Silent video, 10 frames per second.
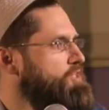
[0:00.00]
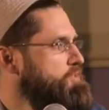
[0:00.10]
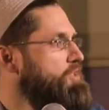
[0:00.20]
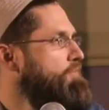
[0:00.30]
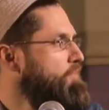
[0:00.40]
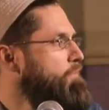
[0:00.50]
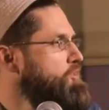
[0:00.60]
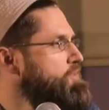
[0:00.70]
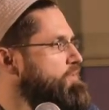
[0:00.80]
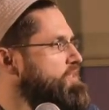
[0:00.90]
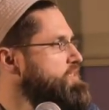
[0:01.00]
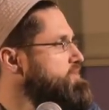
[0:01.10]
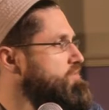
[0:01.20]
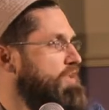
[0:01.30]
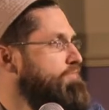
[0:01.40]
there's a number of
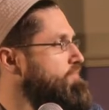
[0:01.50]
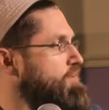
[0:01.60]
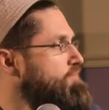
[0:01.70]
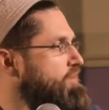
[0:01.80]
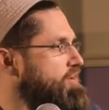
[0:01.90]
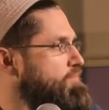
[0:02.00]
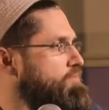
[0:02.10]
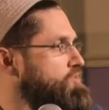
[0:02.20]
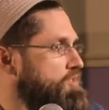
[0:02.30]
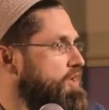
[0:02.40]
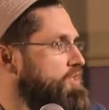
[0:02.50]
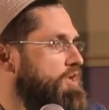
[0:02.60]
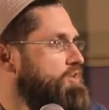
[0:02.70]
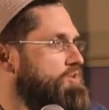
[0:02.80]
possibilities and infinite variables that Allah